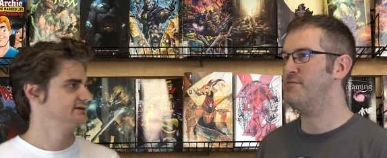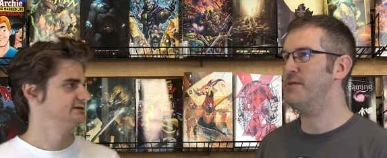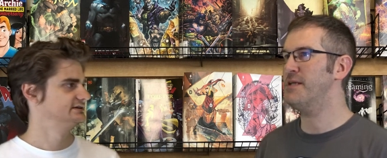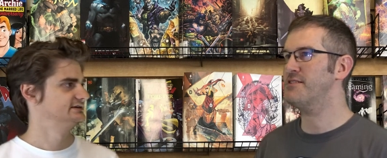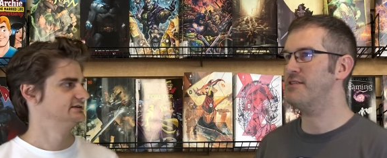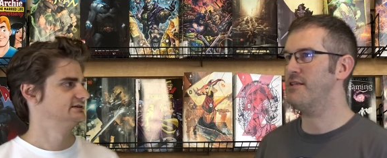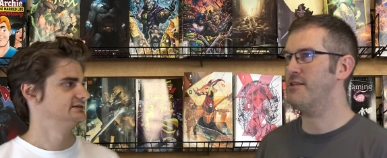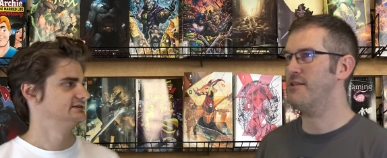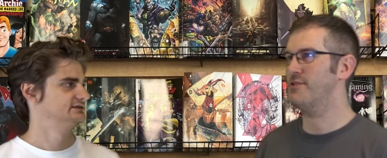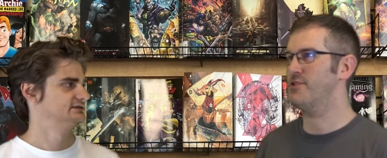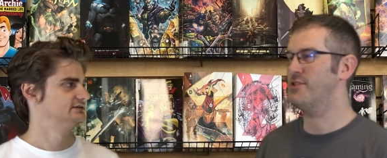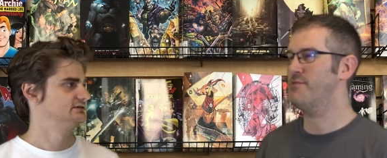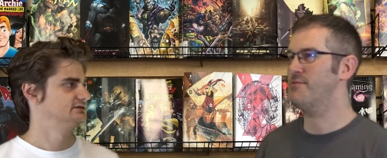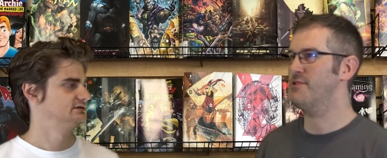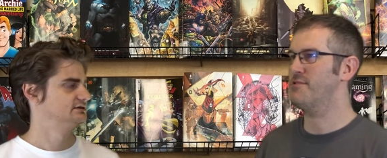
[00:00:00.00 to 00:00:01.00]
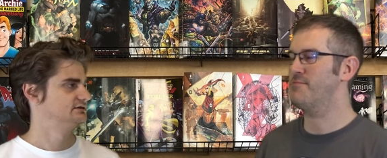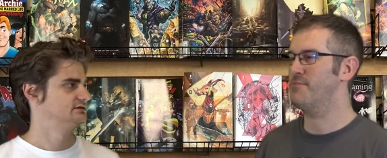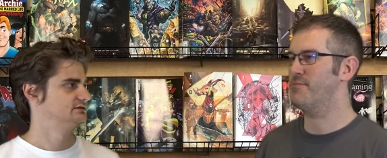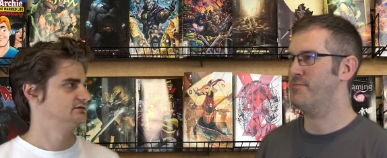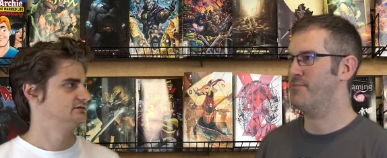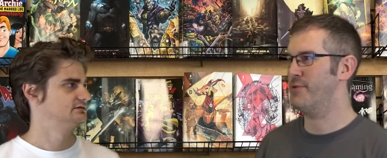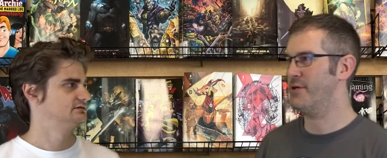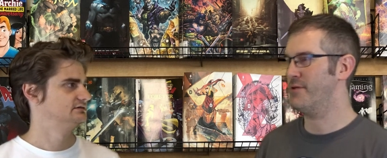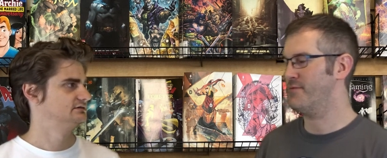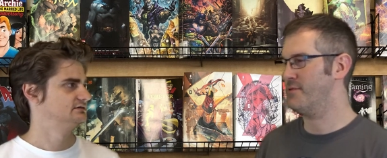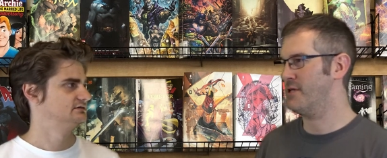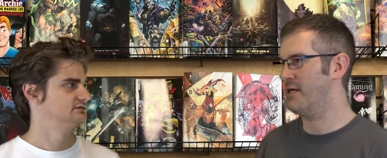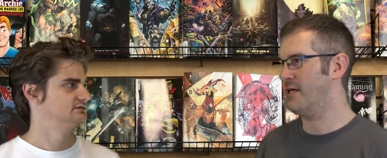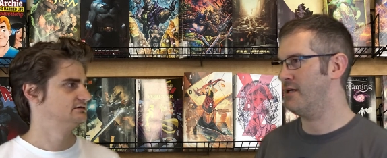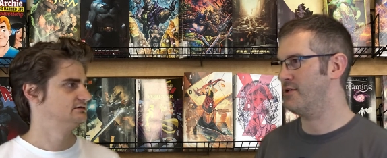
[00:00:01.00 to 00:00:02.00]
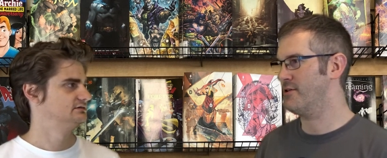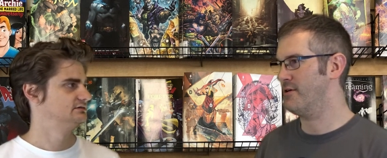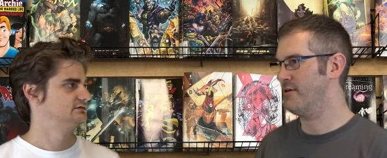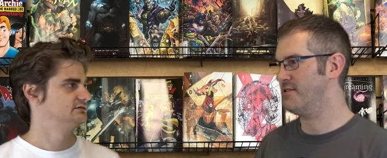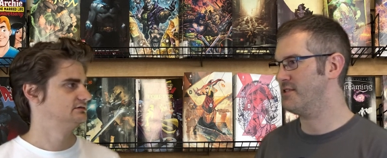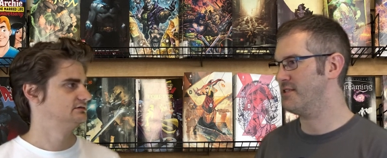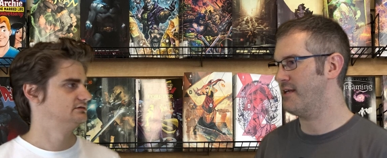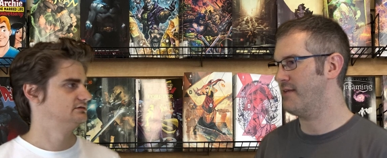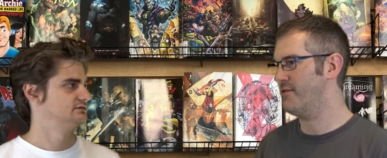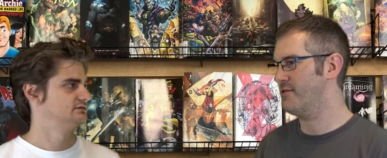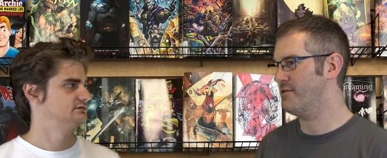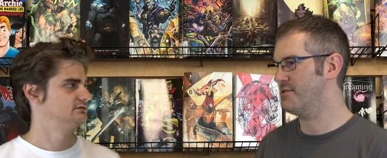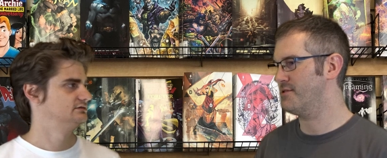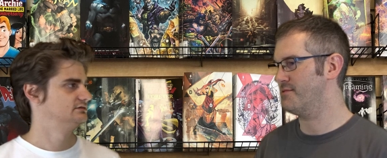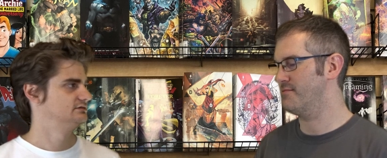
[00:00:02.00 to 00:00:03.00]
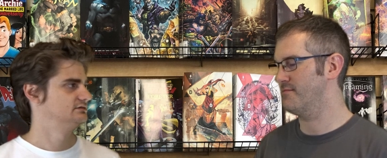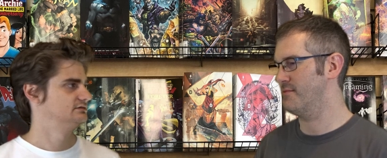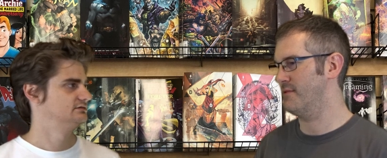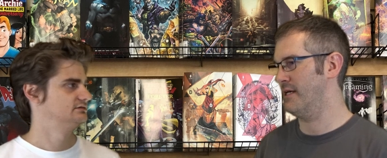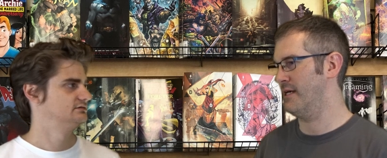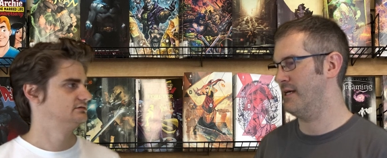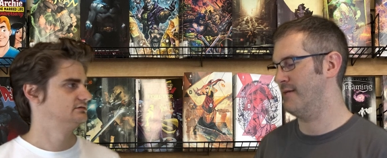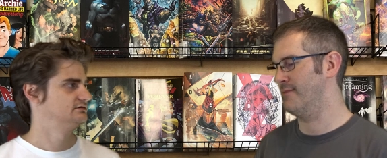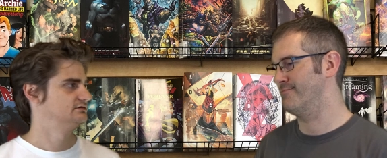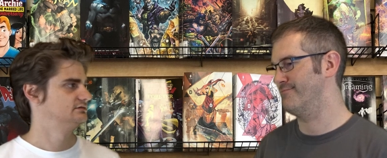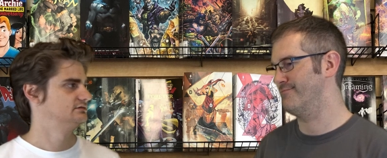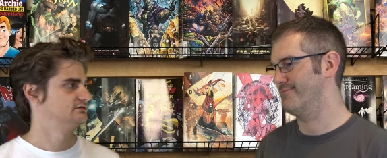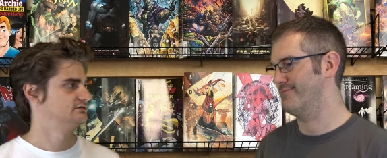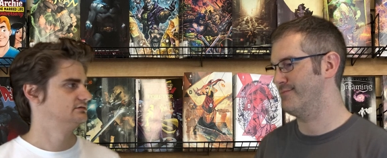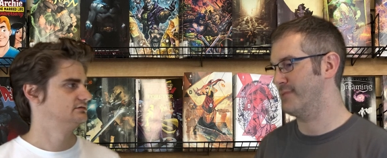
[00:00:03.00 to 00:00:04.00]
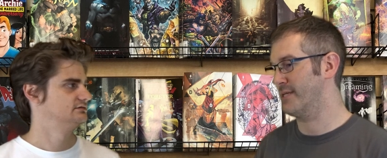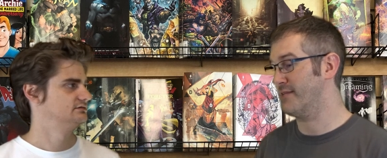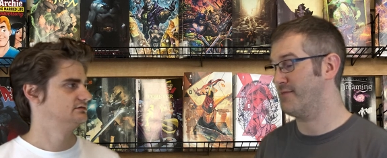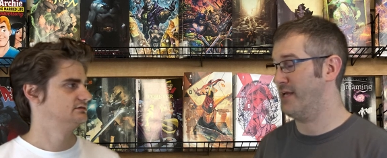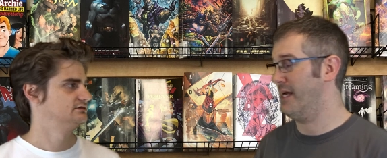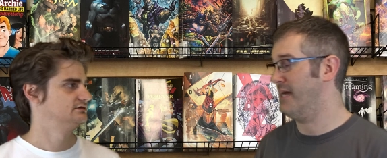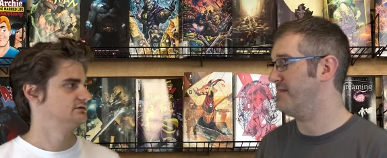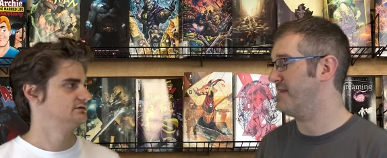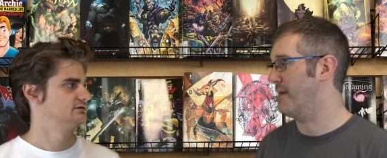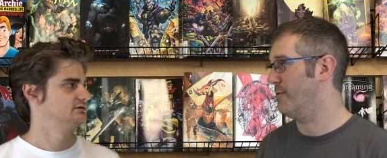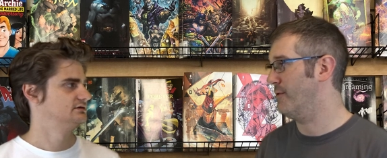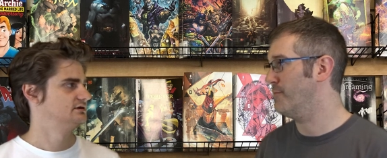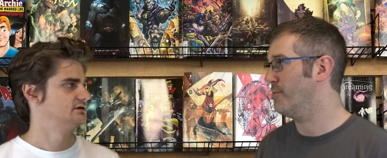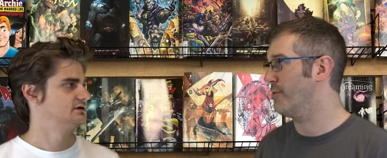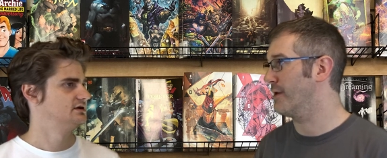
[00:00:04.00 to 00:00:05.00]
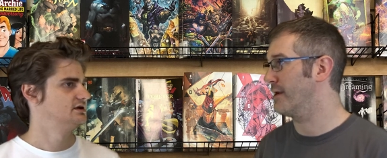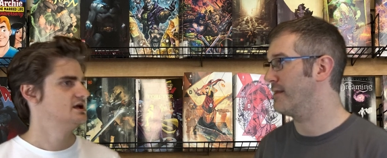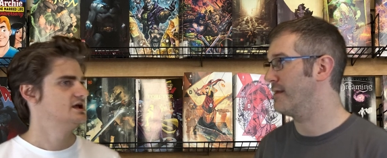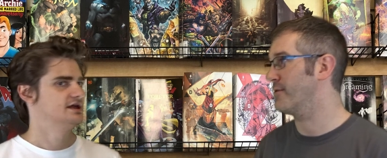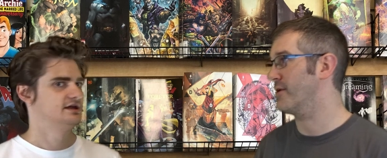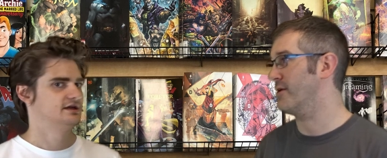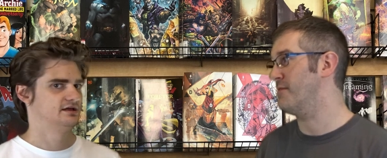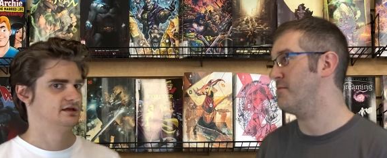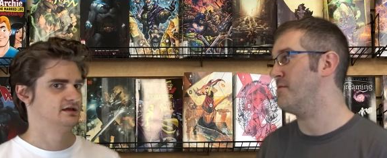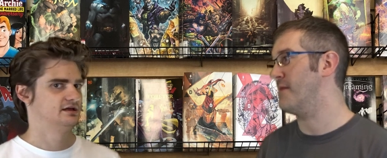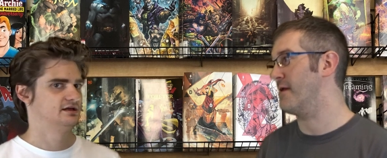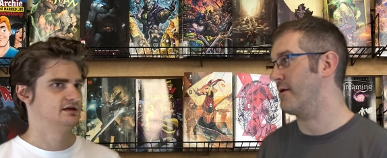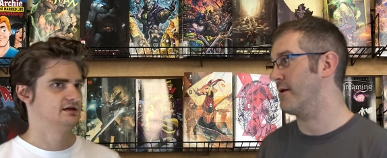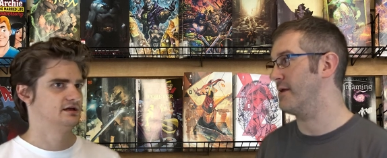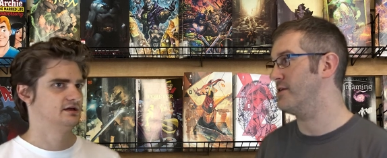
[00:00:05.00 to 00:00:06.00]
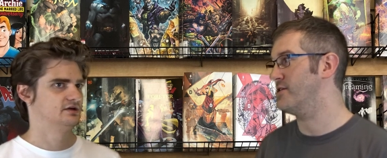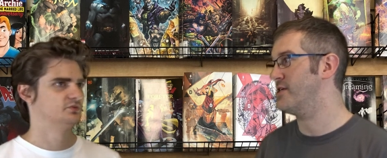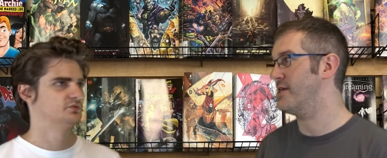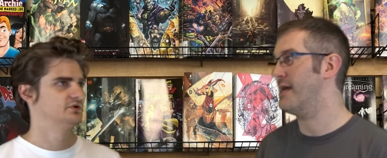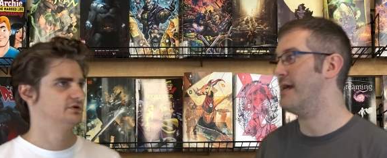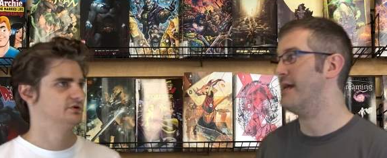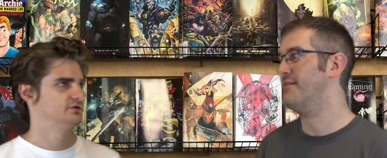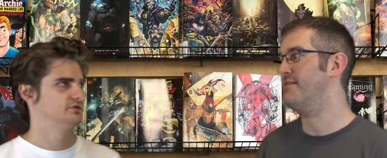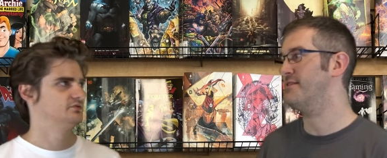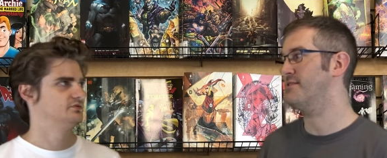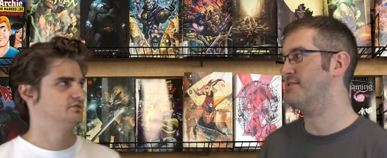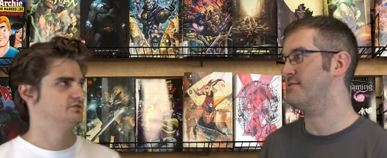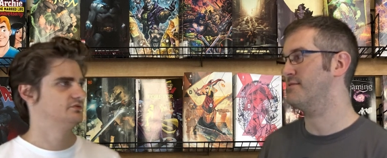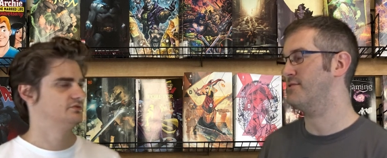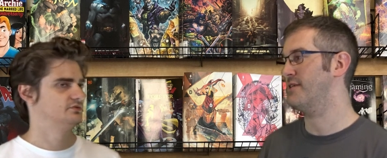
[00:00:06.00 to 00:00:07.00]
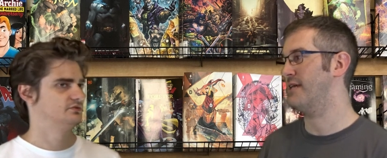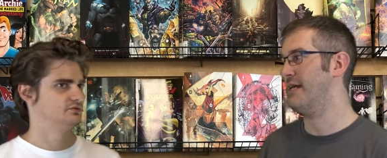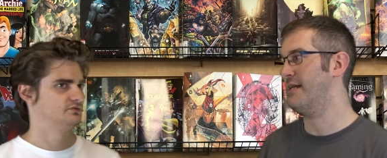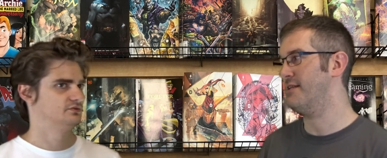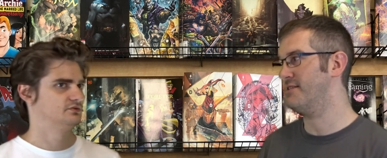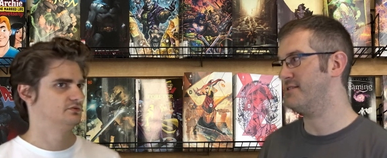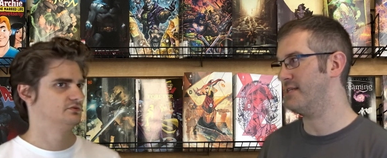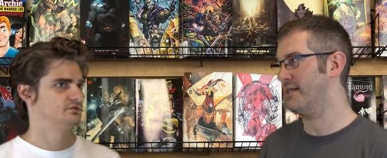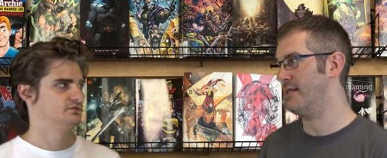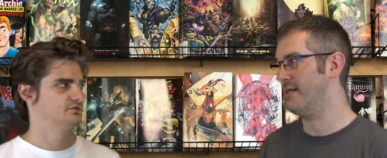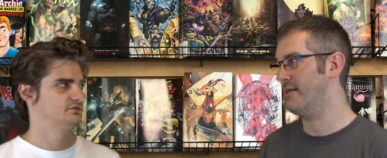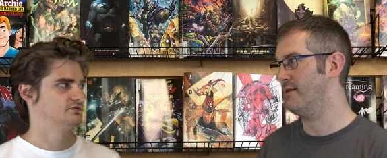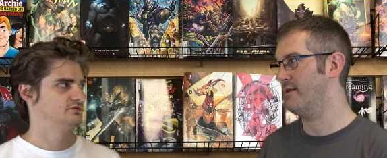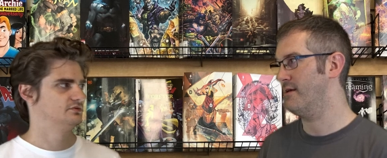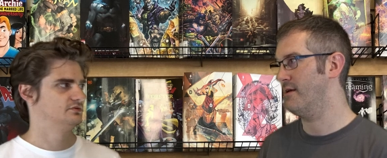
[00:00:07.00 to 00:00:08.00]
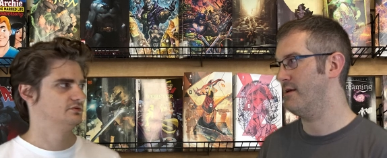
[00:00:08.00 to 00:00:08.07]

Speaker 1: was basically she was uh, Charles Xavier's um, I guess fiance at one point. They were going to be married. She has his she had his son,